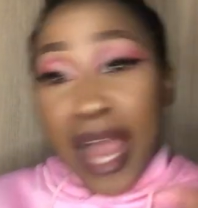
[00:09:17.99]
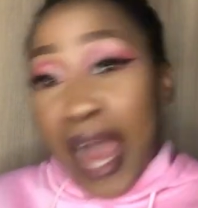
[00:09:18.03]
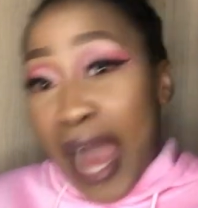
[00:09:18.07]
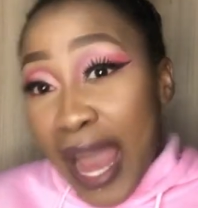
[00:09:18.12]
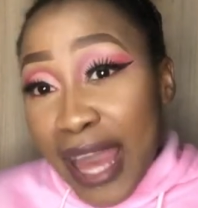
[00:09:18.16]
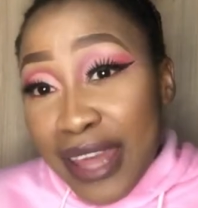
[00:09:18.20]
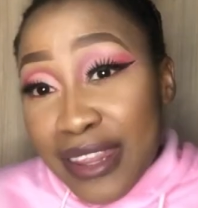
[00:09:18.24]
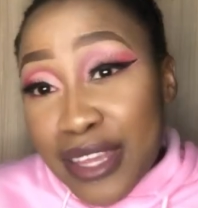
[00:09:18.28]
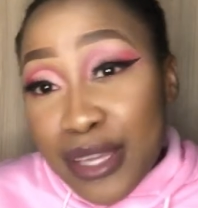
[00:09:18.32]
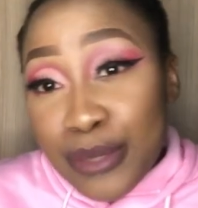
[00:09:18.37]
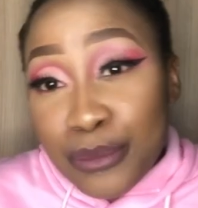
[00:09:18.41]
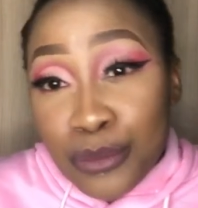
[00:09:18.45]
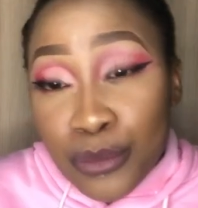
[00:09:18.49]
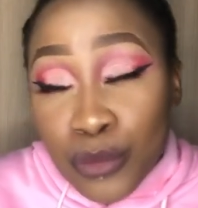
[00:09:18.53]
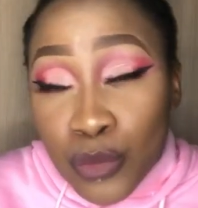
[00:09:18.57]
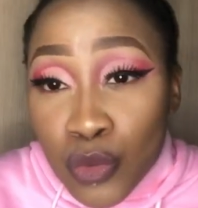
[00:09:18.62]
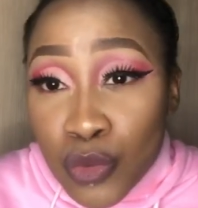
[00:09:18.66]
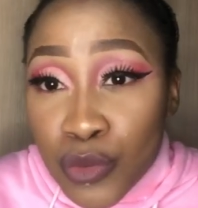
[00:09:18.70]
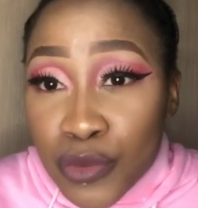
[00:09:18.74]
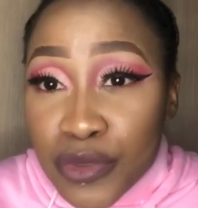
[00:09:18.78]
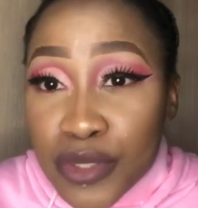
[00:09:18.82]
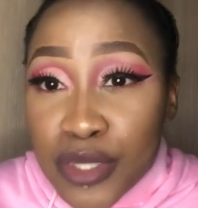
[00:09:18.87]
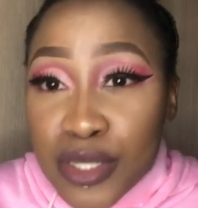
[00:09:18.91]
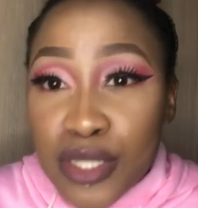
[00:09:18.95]
I then
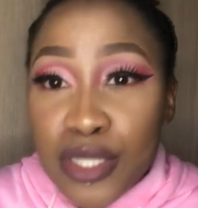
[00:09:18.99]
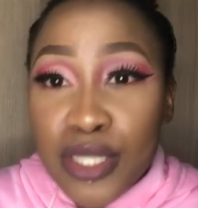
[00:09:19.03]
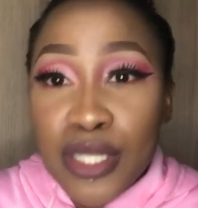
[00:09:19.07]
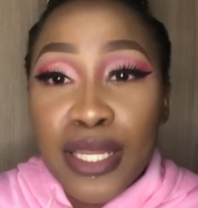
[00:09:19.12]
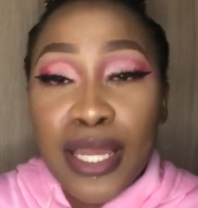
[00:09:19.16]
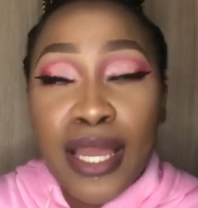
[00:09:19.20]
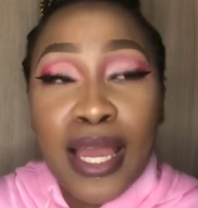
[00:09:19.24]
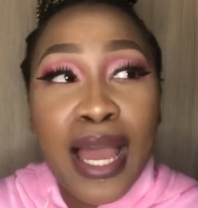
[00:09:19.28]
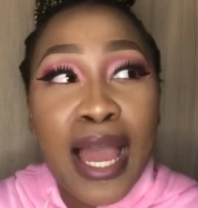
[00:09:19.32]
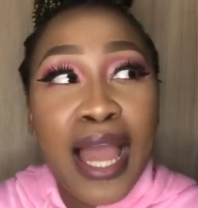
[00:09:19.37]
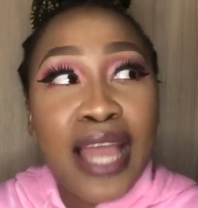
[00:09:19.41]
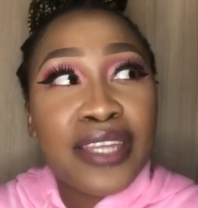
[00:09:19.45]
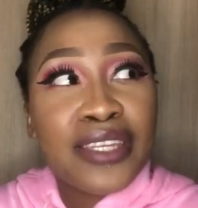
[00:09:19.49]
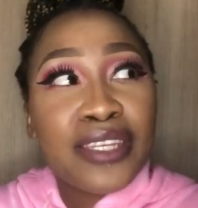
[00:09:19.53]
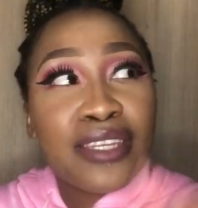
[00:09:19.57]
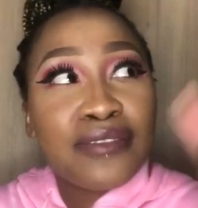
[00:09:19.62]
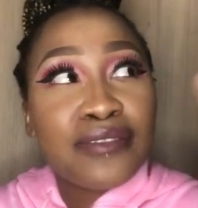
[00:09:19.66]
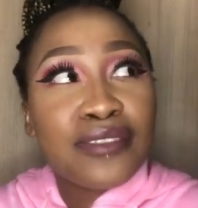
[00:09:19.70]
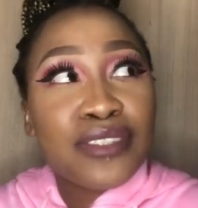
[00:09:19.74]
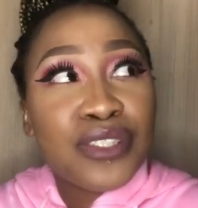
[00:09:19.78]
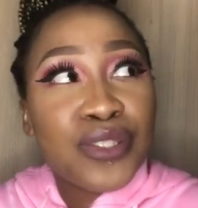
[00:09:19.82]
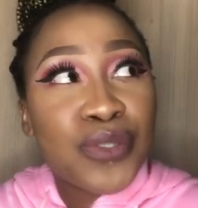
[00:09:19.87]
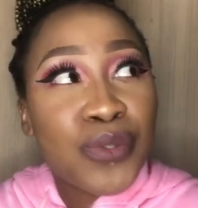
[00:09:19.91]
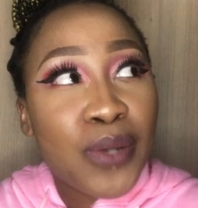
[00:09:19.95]
moved. I'd
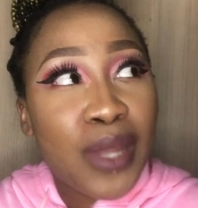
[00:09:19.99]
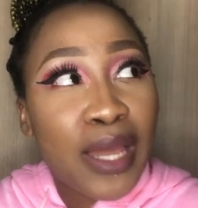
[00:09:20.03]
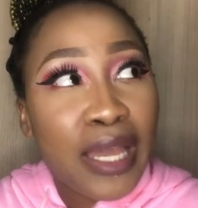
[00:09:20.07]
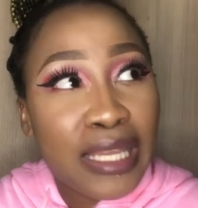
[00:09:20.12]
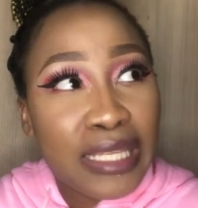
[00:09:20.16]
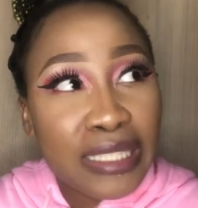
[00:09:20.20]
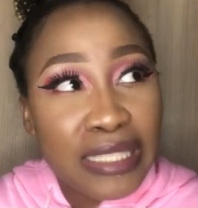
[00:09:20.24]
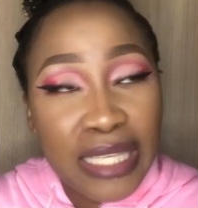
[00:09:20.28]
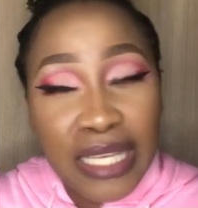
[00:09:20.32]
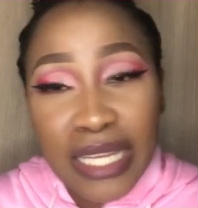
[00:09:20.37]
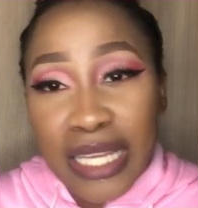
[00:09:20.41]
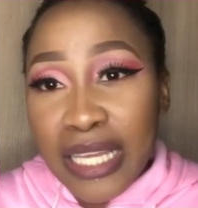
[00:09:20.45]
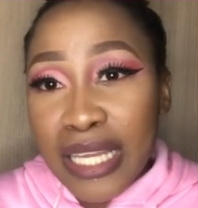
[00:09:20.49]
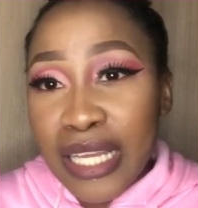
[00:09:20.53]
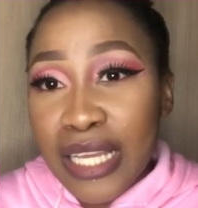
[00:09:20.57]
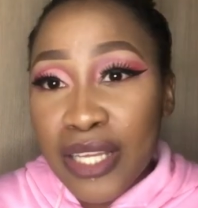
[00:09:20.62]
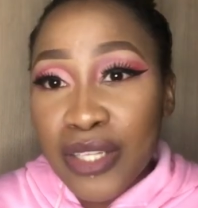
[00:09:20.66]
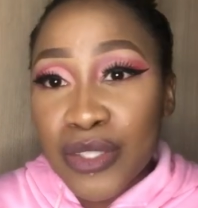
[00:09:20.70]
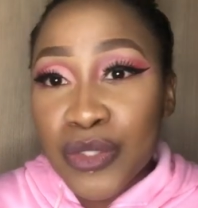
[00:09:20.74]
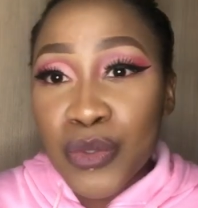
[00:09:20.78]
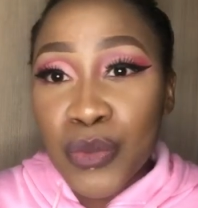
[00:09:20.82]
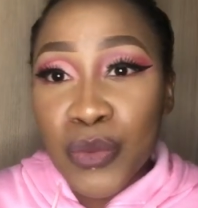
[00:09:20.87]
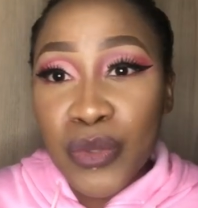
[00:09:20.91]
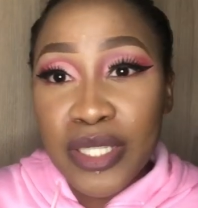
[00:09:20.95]
even tried
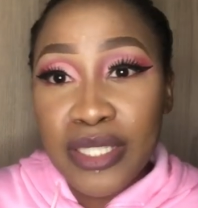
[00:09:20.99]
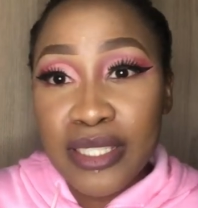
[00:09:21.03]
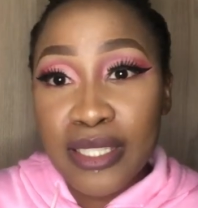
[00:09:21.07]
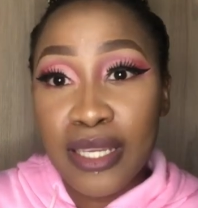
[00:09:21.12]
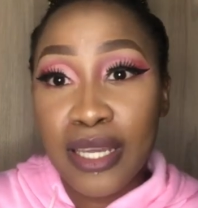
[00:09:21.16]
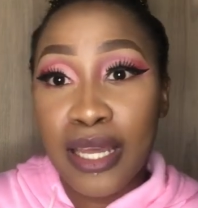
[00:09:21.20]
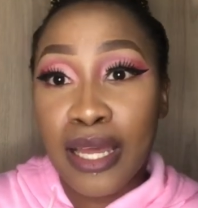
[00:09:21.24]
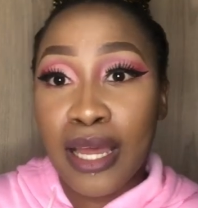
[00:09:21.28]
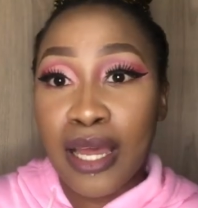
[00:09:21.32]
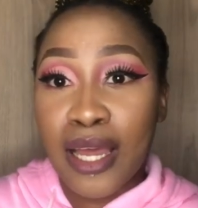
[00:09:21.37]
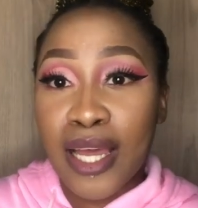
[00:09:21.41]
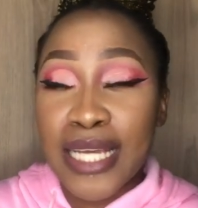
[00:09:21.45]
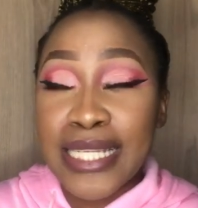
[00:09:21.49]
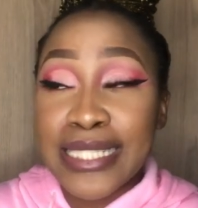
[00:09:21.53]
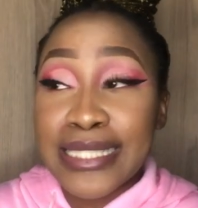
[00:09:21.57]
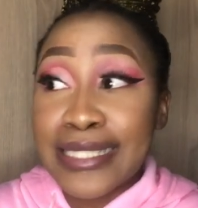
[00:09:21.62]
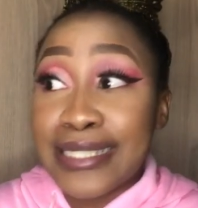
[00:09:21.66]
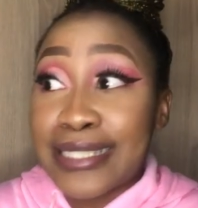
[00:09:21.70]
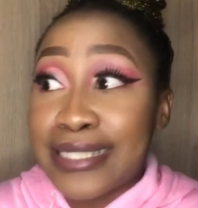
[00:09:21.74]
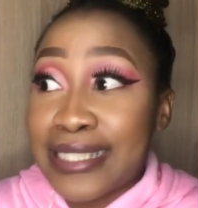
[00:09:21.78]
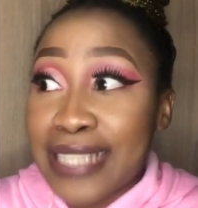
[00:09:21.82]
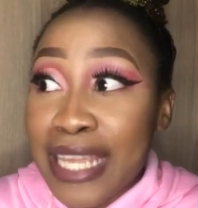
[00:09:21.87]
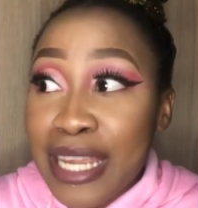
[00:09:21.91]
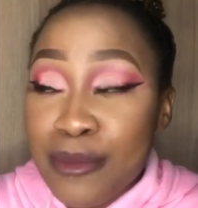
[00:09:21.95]
Twitter,
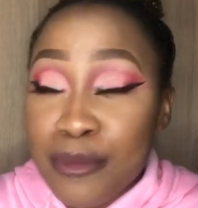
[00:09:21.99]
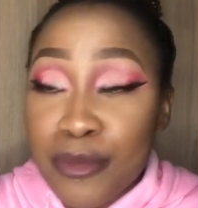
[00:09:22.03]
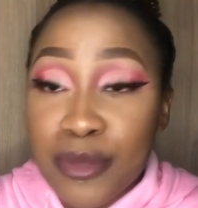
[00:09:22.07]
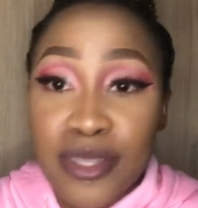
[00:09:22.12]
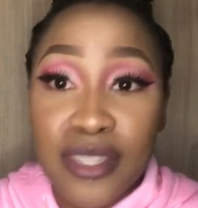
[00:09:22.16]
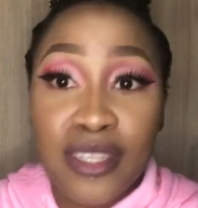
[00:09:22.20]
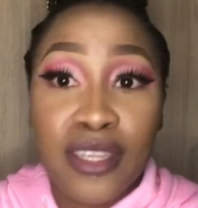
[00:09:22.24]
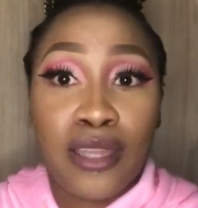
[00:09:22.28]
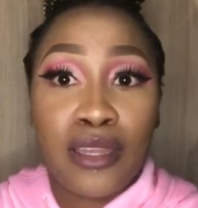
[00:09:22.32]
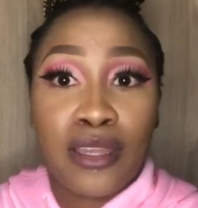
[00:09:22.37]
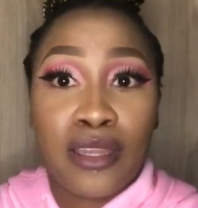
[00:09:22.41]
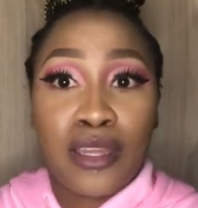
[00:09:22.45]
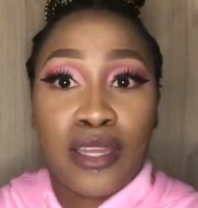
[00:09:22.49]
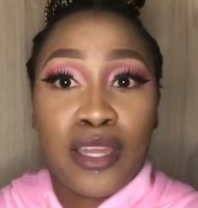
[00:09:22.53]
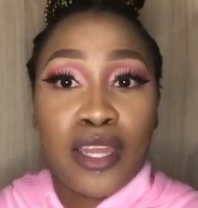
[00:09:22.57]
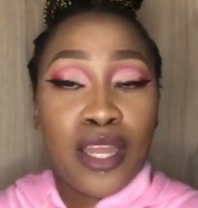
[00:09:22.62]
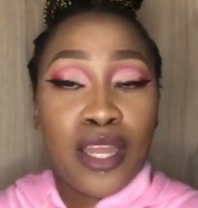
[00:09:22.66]
same thing.